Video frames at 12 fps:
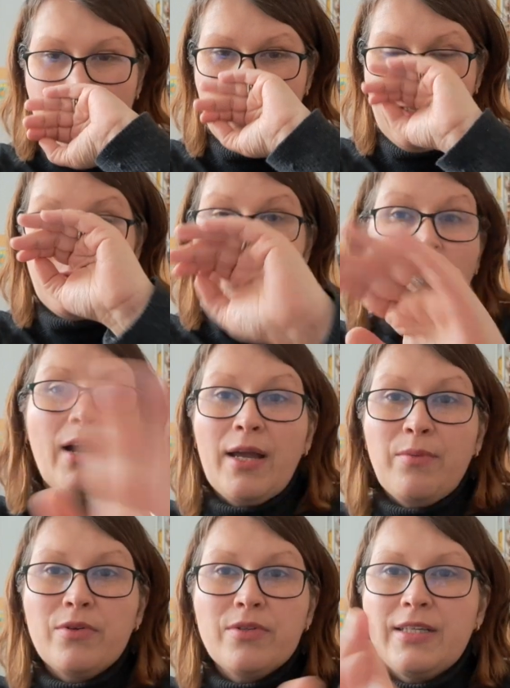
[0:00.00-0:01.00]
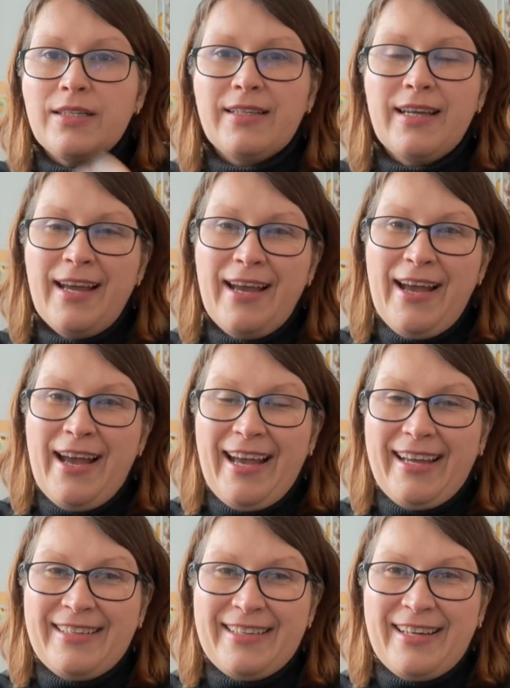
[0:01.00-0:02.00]
subscribers
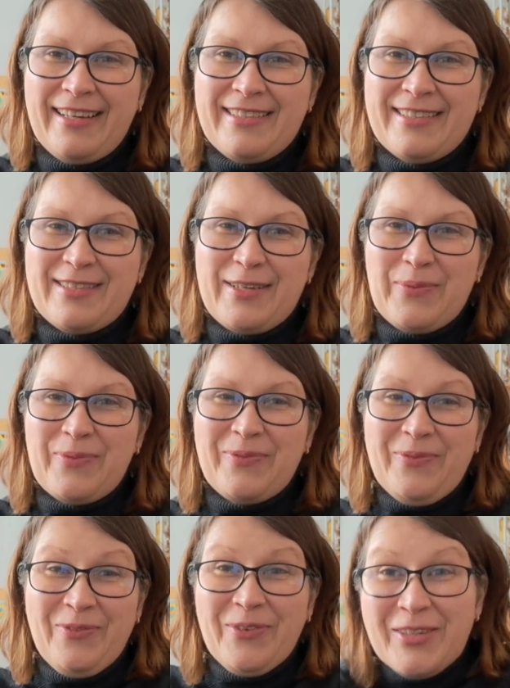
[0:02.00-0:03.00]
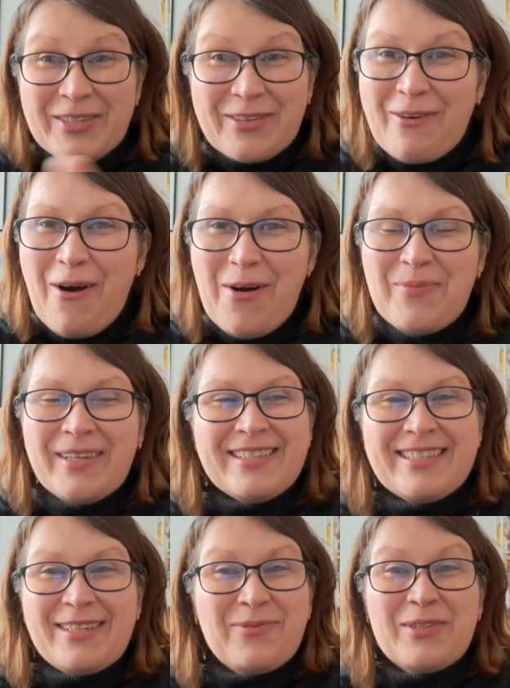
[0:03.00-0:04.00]
and some first
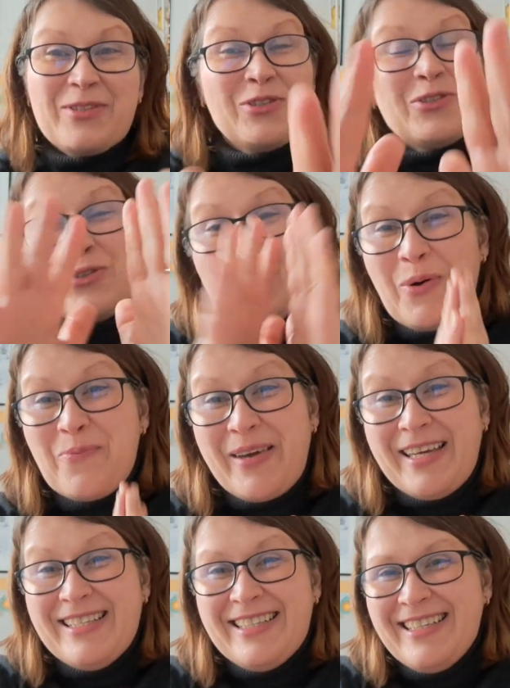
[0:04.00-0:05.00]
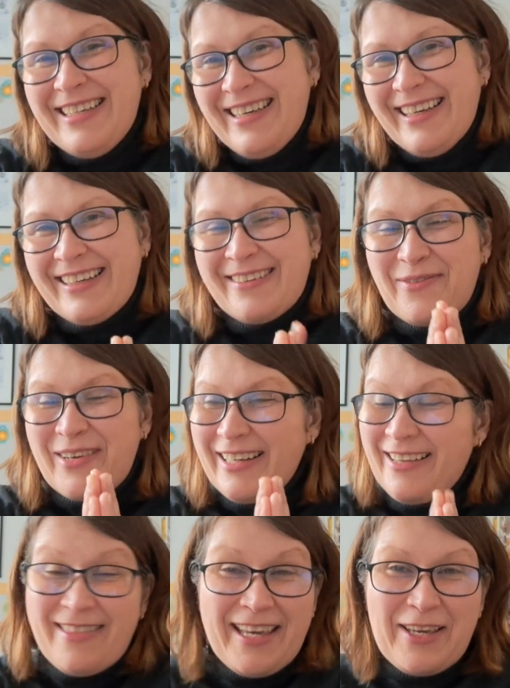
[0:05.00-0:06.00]
comments. It was just so amazing. It
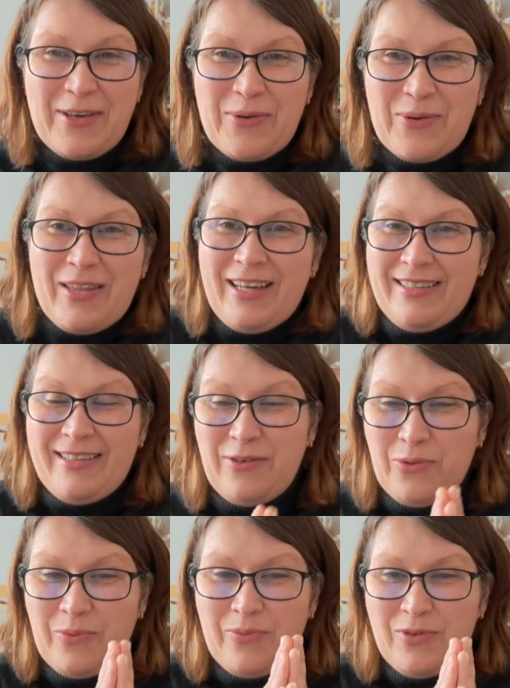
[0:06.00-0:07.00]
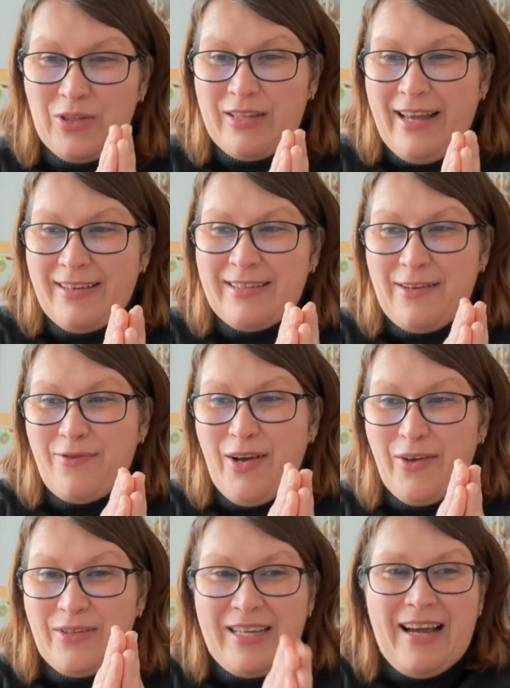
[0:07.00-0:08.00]
really, thank you that you just actually
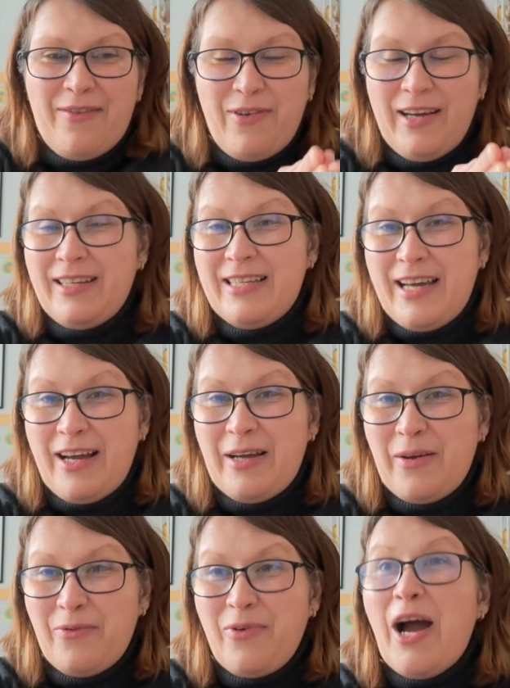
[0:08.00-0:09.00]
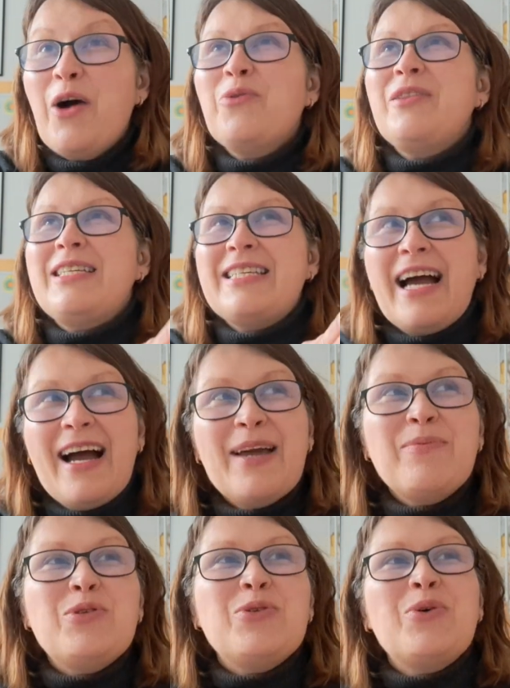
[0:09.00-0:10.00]
found the
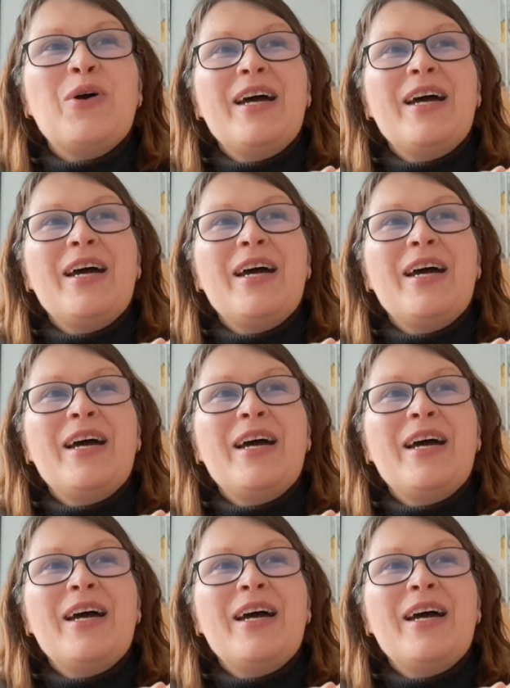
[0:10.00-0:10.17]
time to